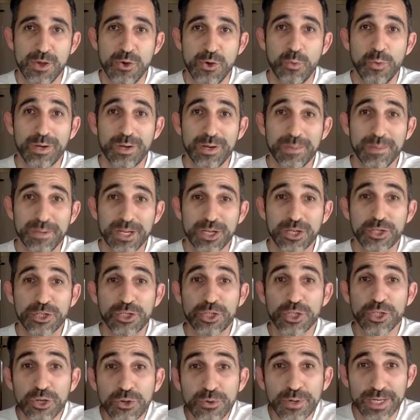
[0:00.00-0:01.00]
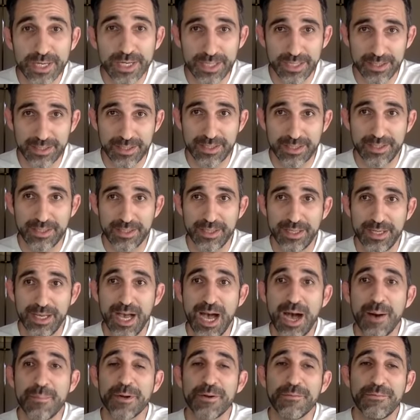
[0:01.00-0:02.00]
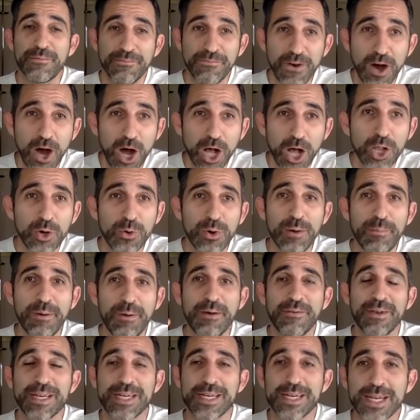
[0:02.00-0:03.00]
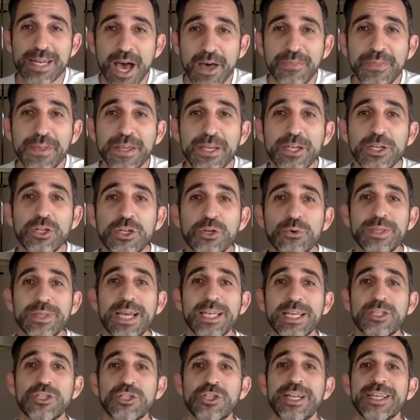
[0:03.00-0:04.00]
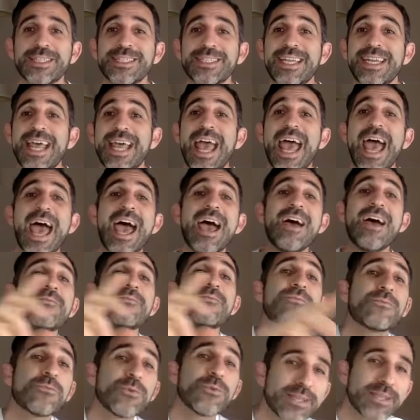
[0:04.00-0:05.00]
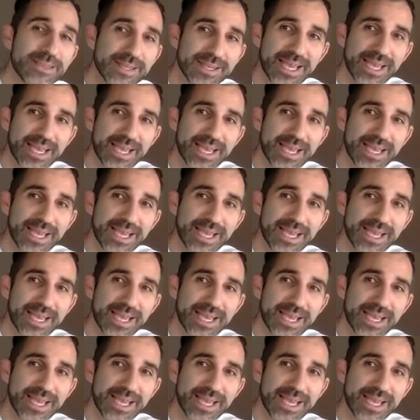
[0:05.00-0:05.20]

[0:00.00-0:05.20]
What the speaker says: What I'm going to do is I'm going to follow up having nothing to do with Isagenix and everything